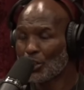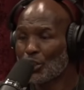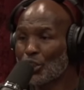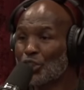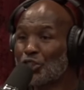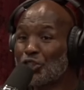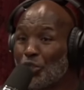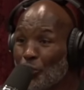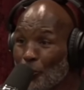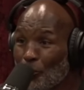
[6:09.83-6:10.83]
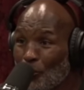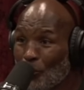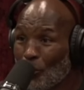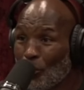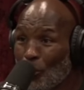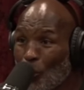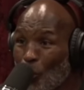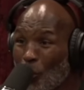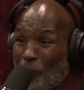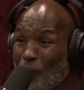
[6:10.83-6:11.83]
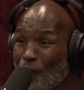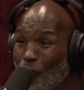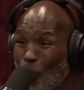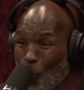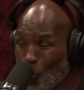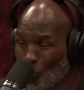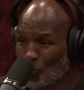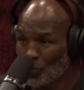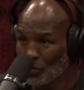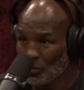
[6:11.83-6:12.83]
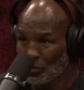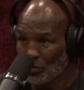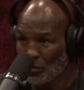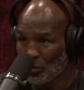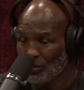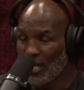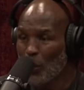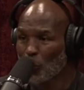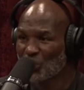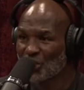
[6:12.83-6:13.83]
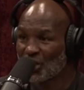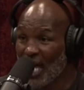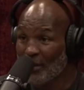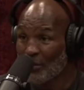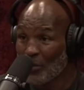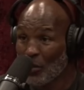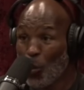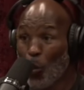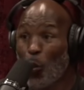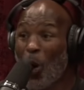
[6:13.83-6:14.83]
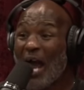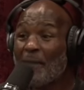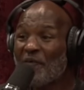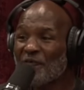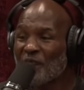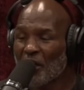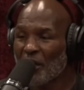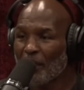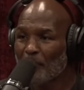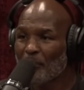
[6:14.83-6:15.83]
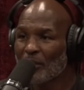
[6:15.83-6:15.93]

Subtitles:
to do with the rules that were set way before him